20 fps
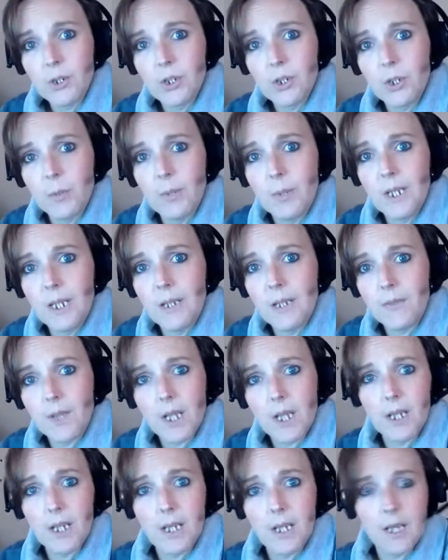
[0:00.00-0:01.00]
Do you believe
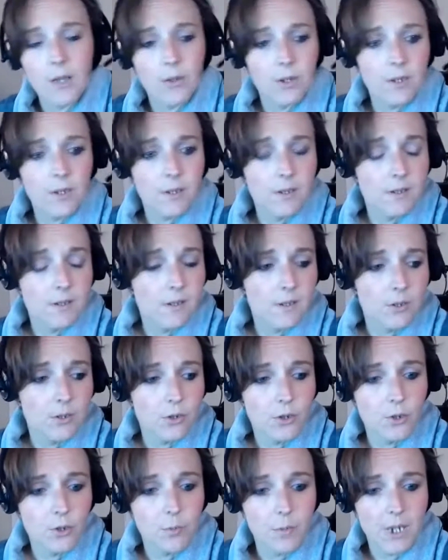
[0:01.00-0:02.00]
that inheritances
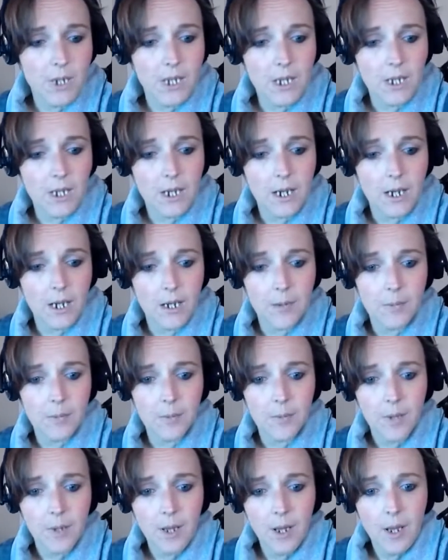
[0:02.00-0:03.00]
should be
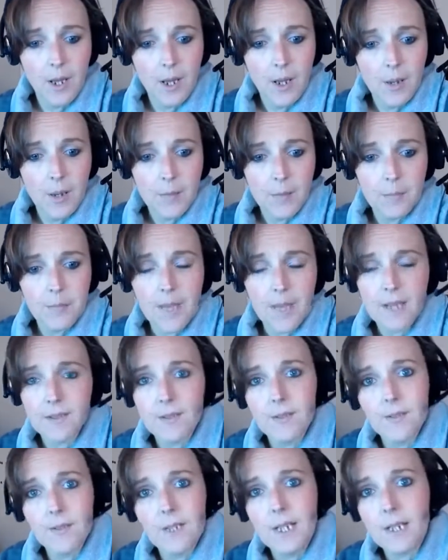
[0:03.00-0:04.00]

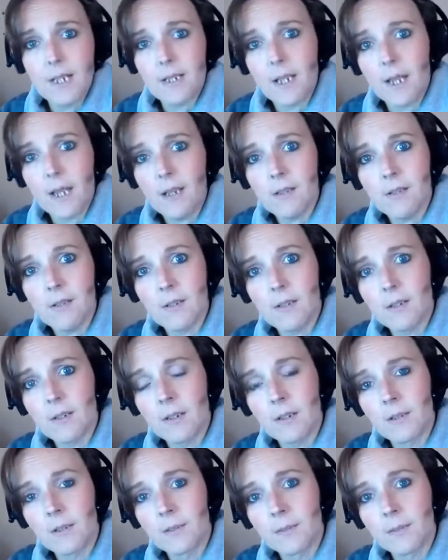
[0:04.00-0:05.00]
massively taxed